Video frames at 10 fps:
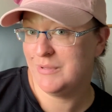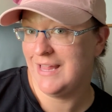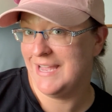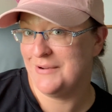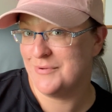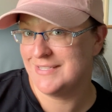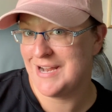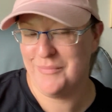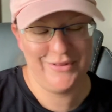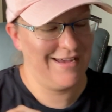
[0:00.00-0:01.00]
polite and what's
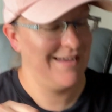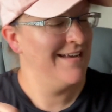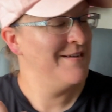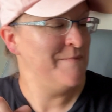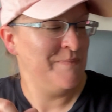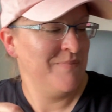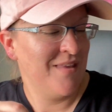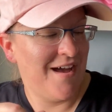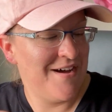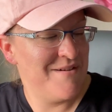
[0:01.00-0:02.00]
not polite.
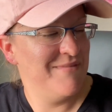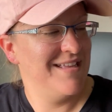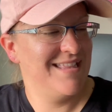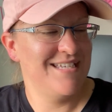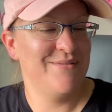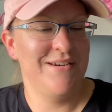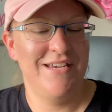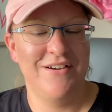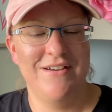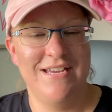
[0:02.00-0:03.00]
This one
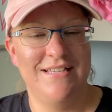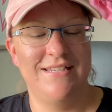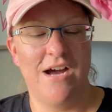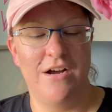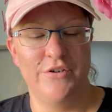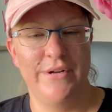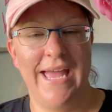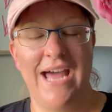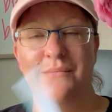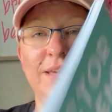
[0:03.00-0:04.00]
here is Dr.
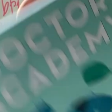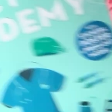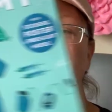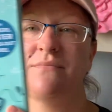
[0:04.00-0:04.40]
Academy.